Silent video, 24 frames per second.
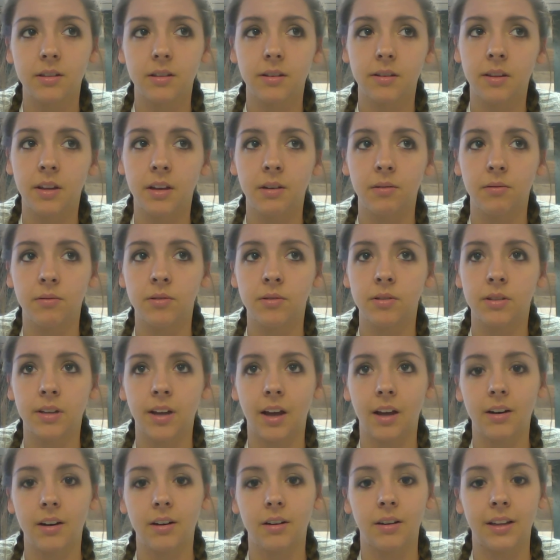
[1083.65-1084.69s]
that it was
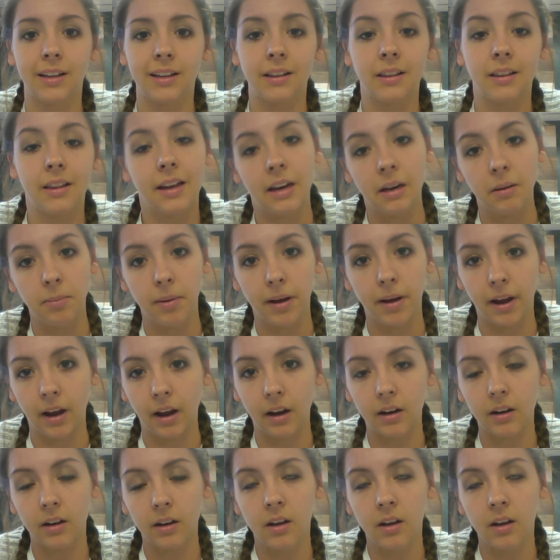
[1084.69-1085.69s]
kind of, like, laid back.